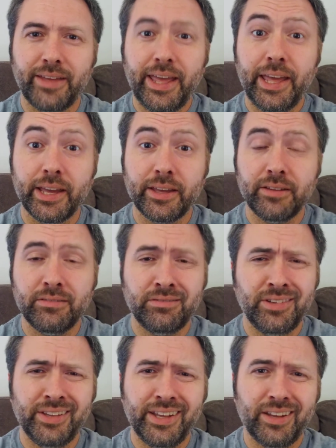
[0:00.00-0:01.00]
ache.
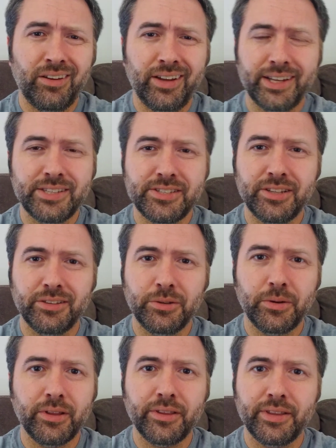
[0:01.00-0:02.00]
You're like, oh, I can still do
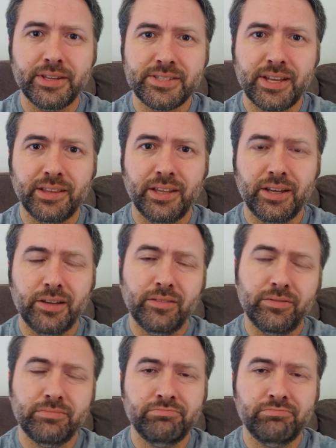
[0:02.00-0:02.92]
all the things I love.